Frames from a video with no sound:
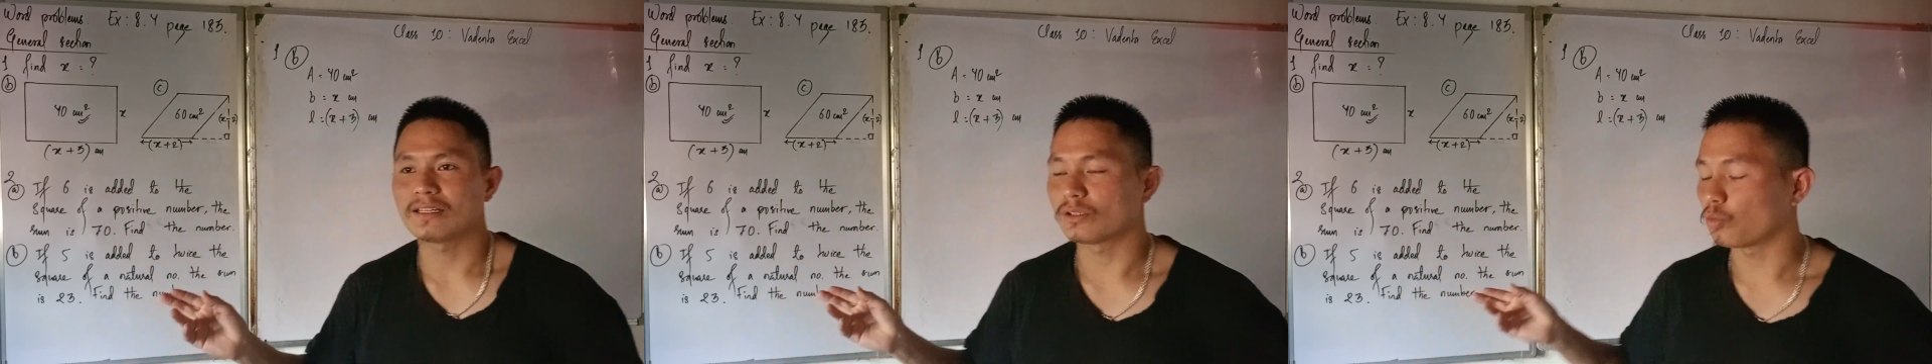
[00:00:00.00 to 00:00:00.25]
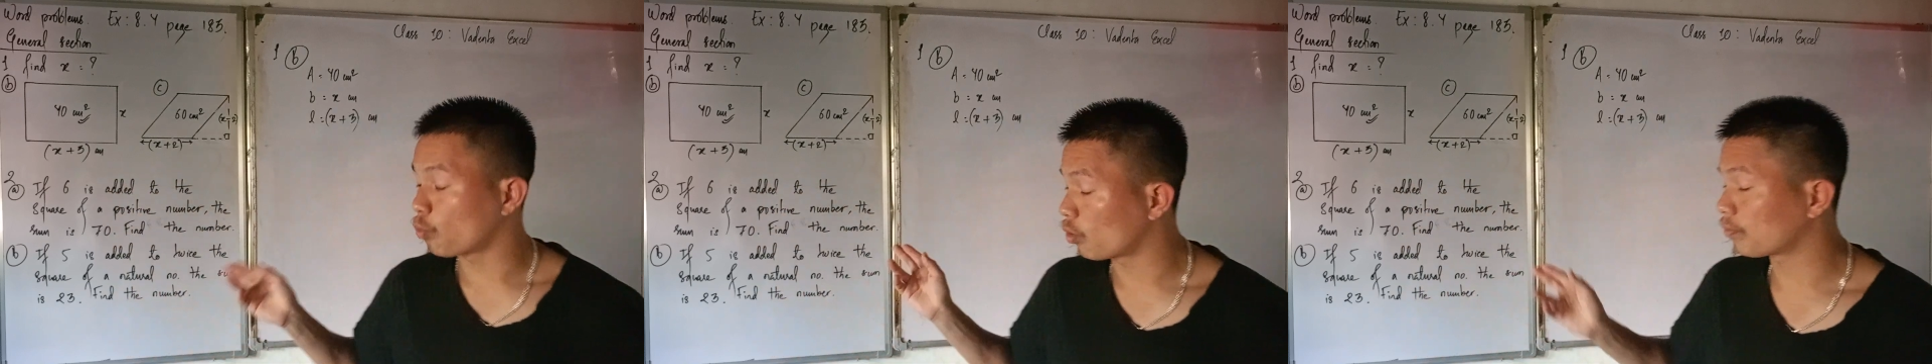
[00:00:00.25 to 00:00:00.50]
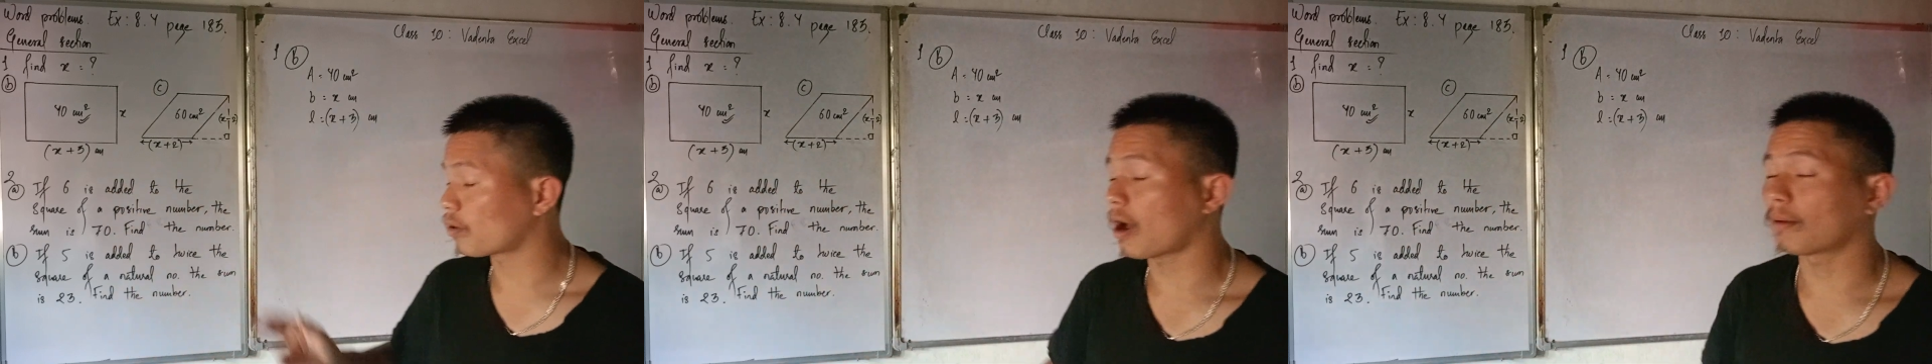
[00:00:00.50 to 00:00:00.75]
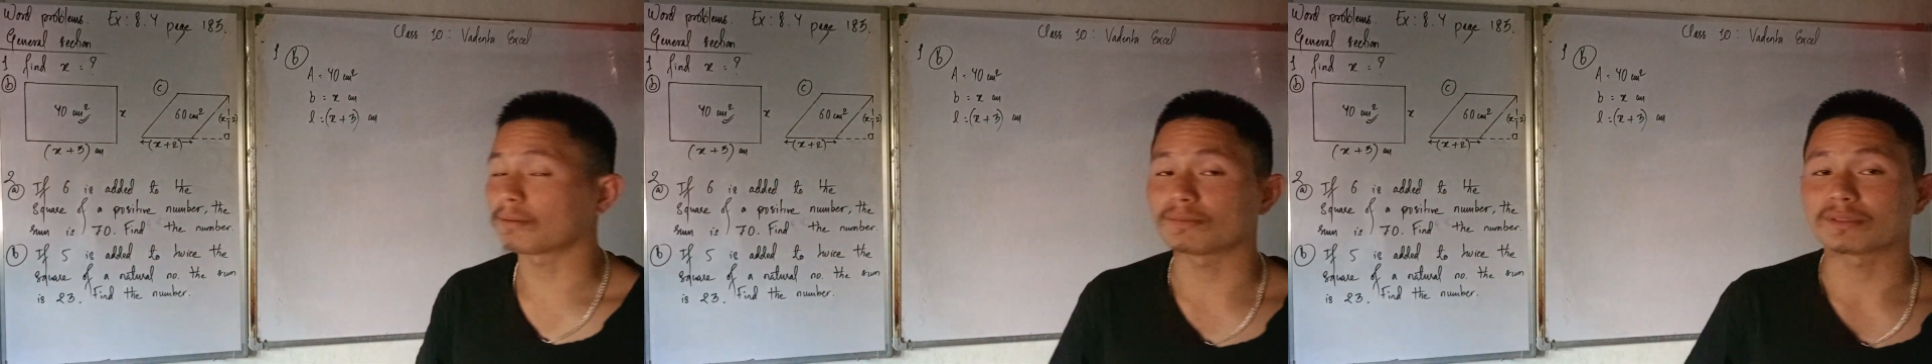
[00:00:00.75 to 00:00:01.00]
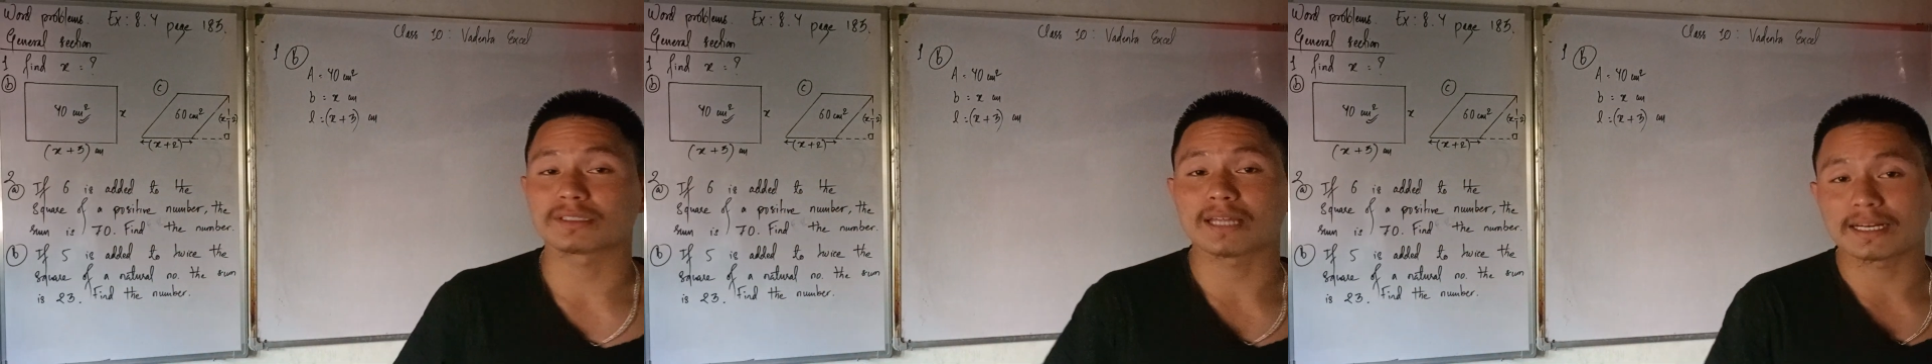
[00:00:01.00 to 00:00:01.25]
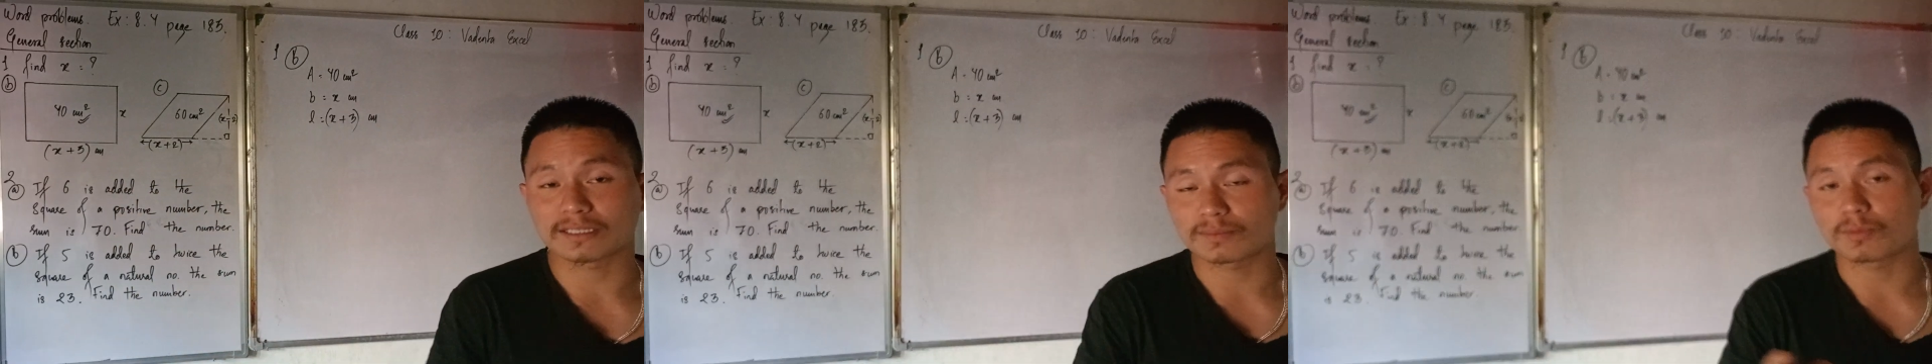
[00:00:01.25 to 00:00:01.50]
the word problems,
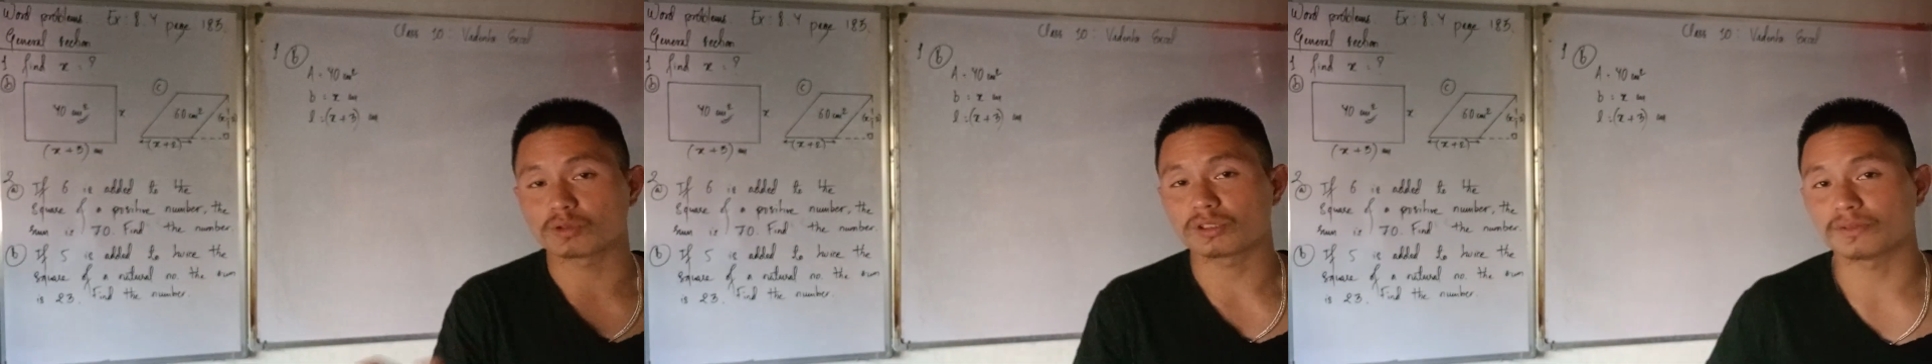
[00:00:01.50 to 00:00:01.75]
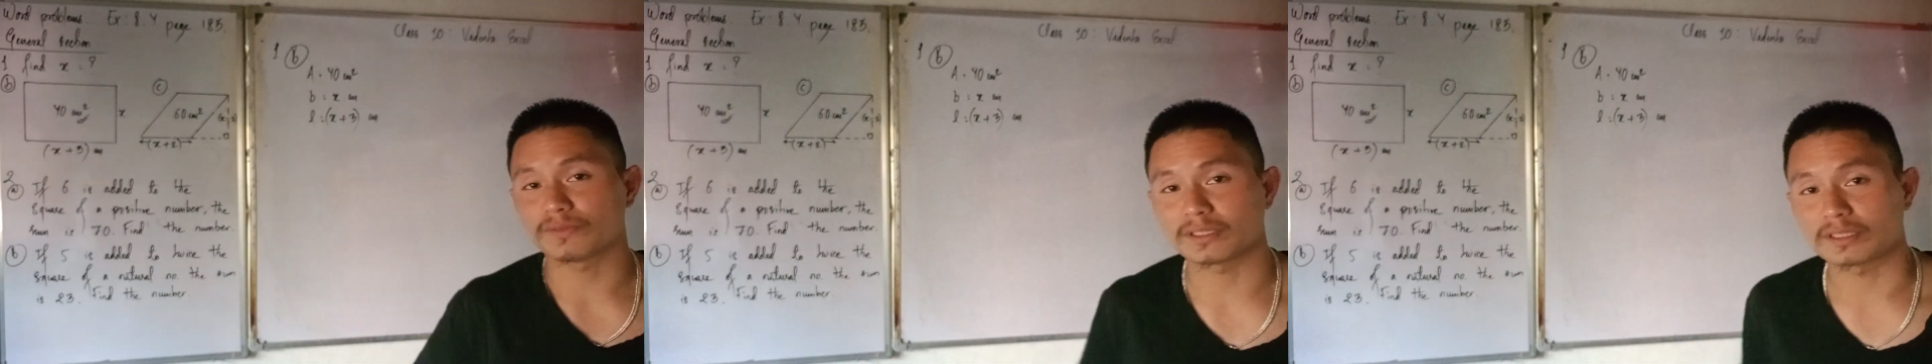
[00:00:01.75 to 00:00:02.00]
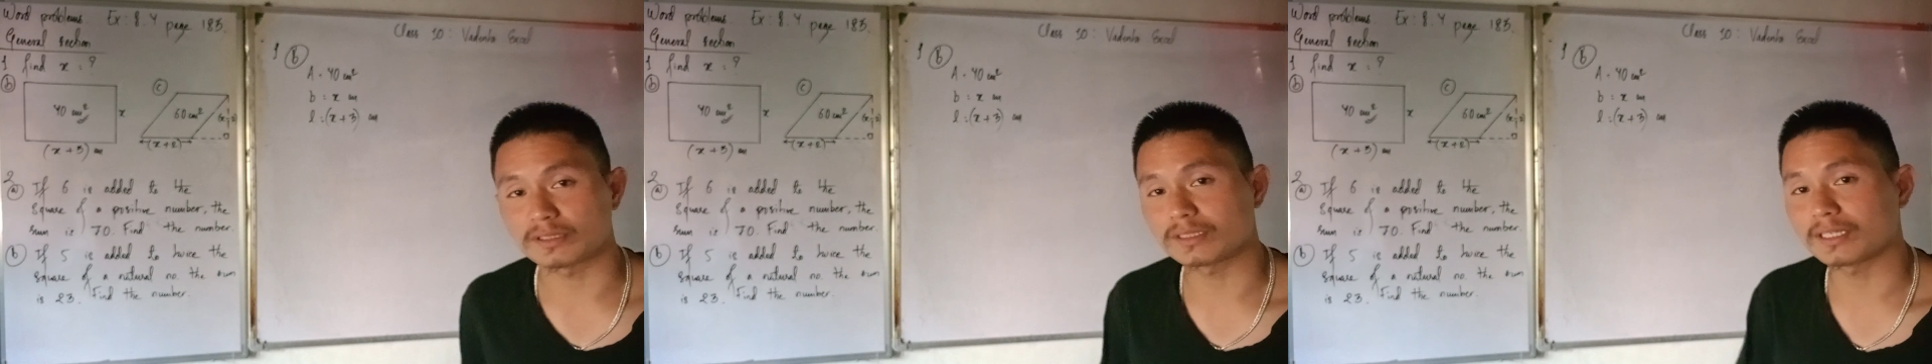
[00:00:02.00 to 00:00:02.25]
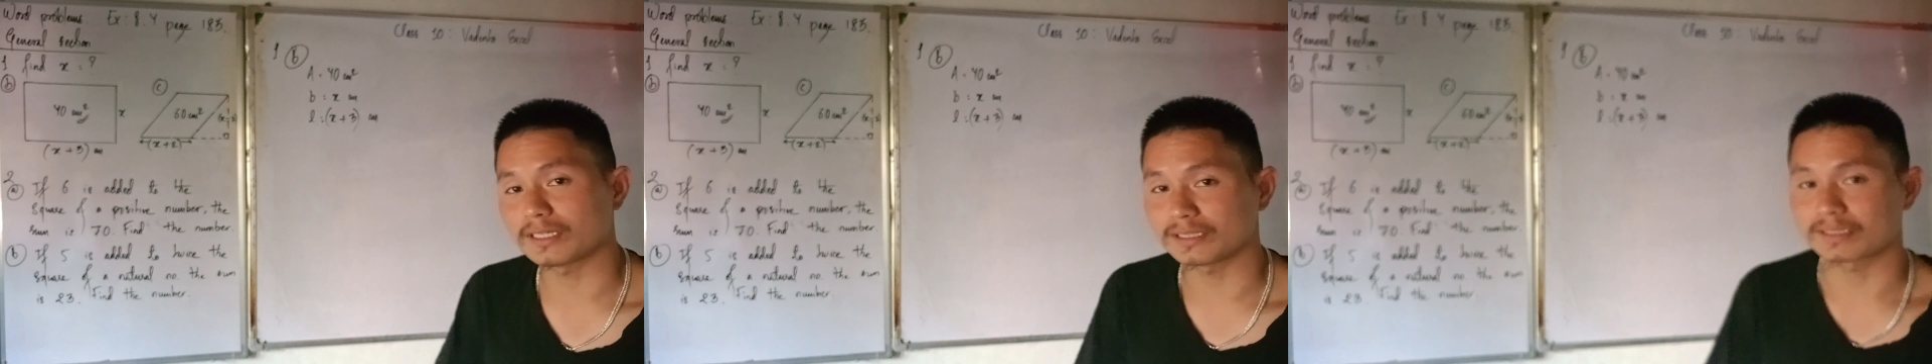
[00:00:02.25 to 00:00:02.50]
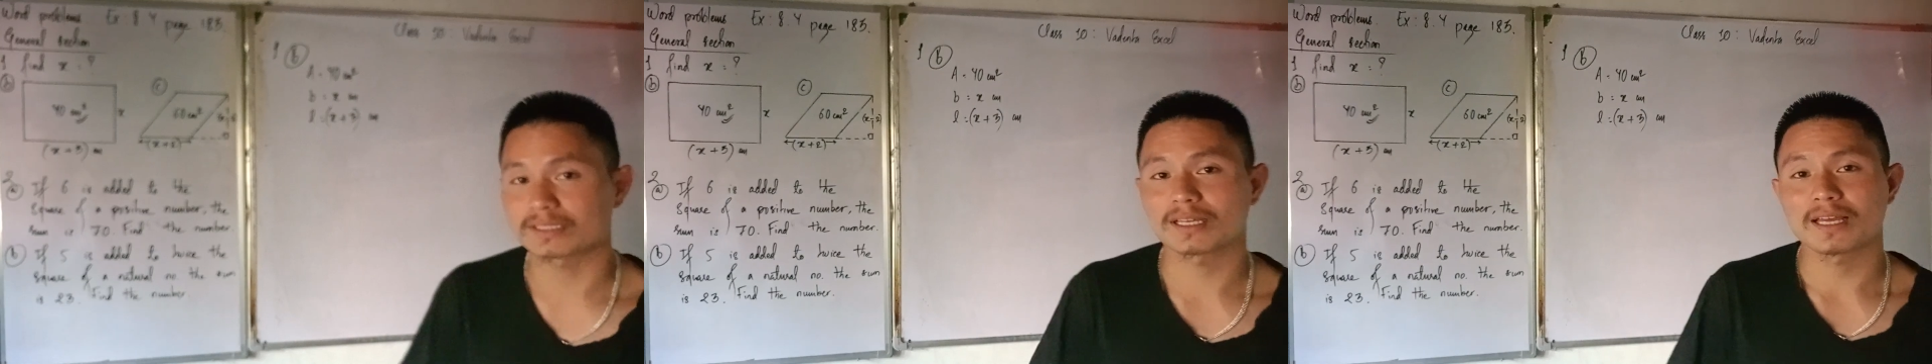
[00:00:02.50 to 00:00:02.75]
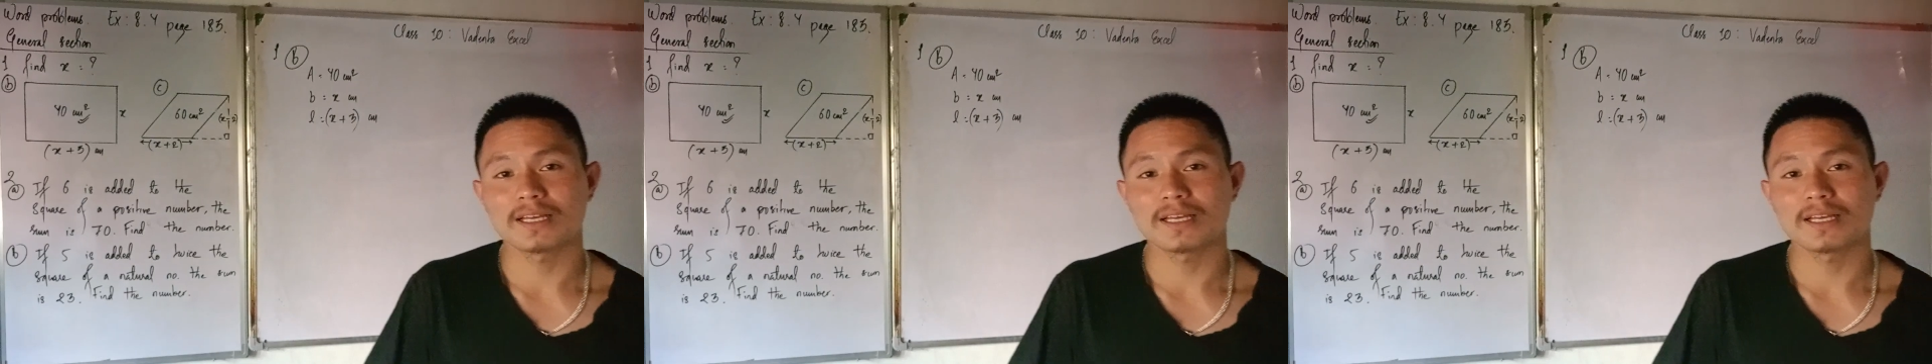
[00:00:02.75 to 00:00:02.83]
that is the most difficult things.